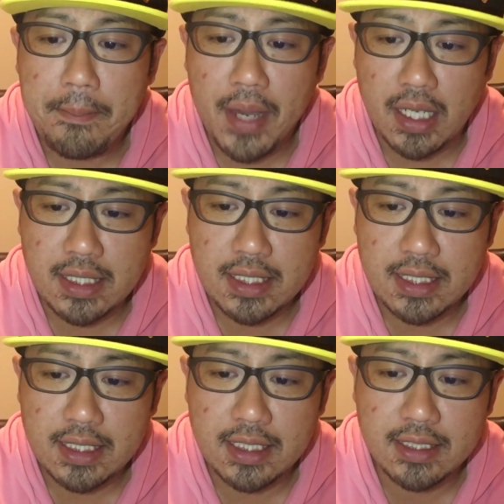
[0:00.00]
But
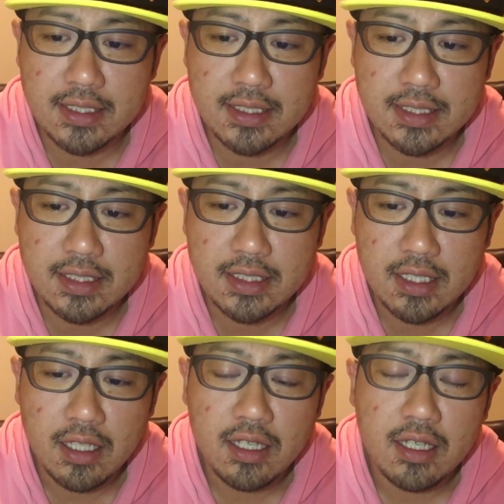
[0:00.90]
it's
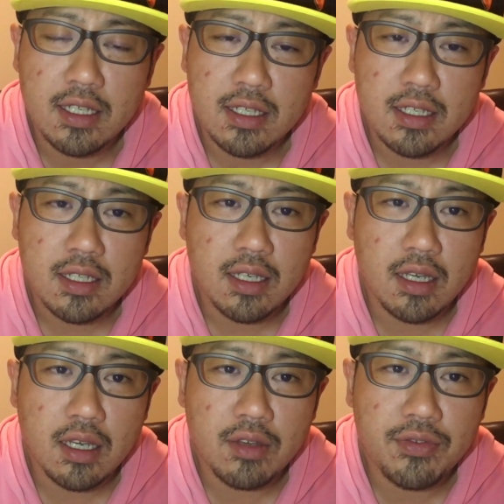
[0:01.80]

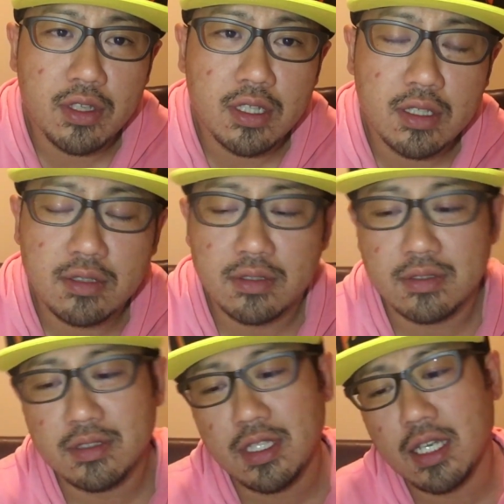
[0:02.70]
feeling
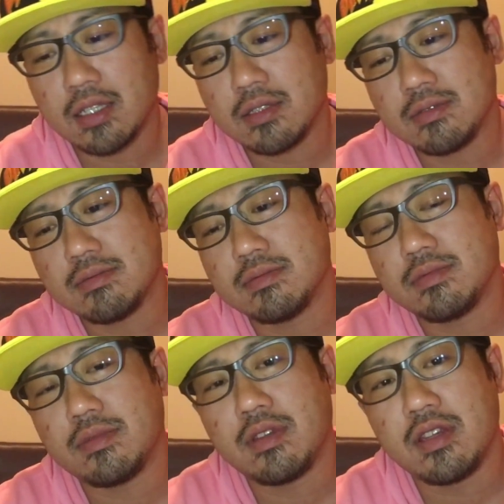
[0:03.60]
like
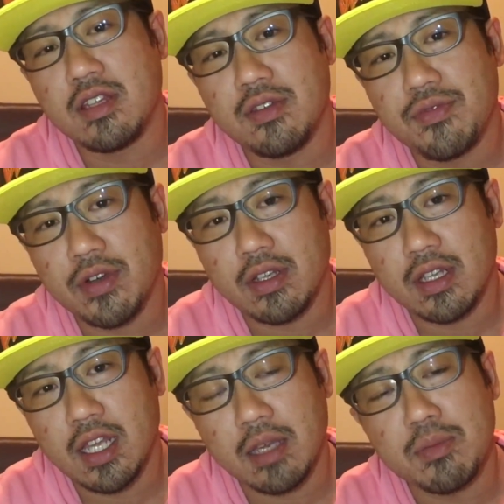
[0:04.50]

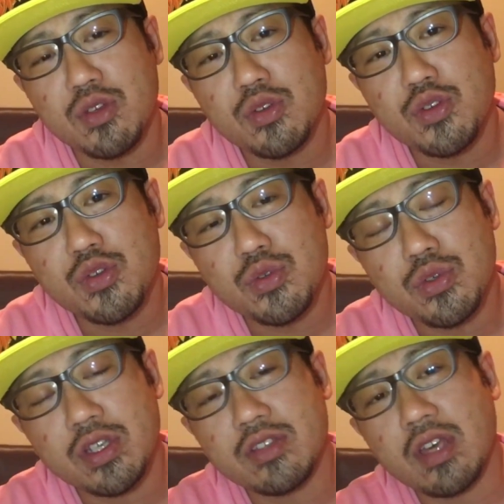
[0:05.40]
different. Like
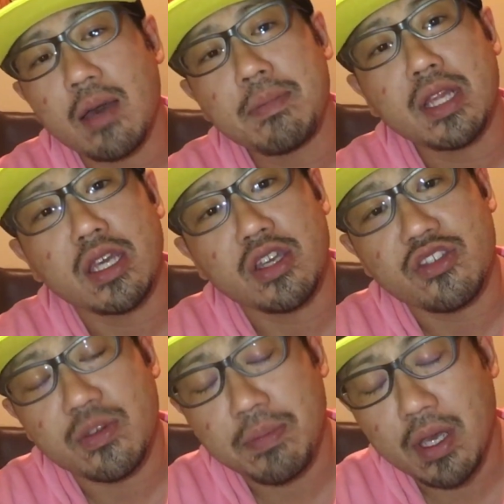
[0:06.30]
Mewtwo is happening
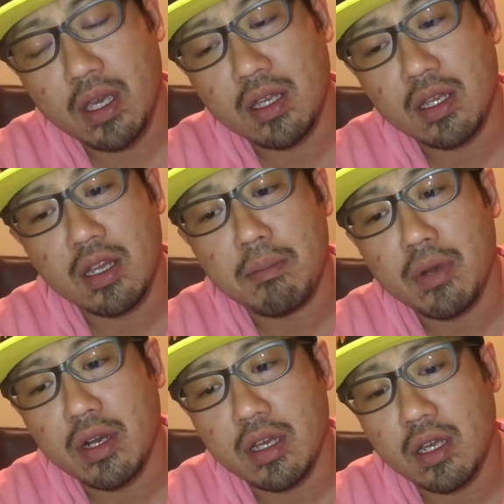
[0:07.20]
in Japan and
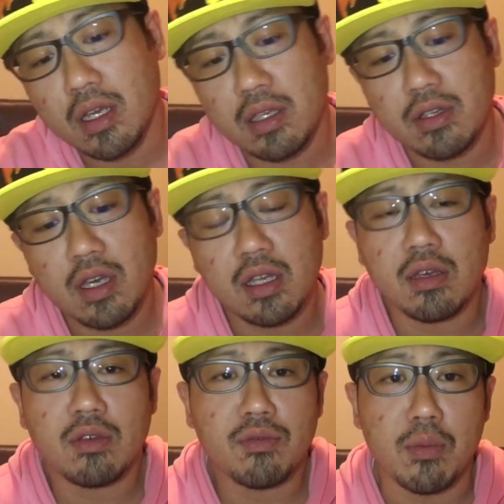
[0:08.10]
America. It's kind
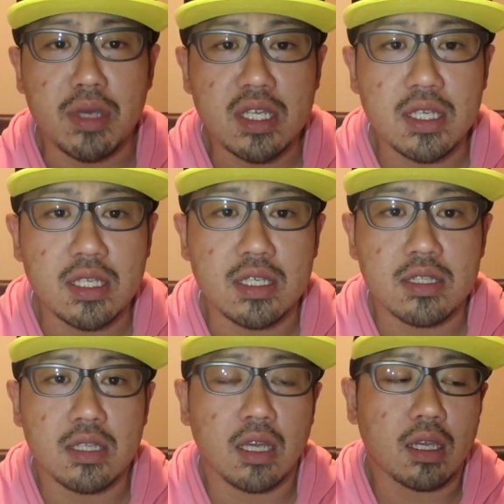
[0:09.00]
of, for me,
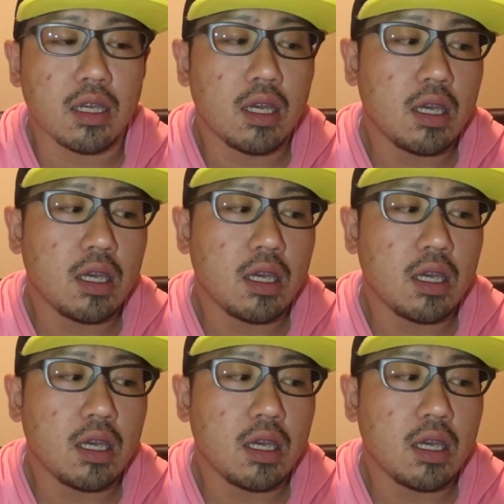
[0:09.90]
is like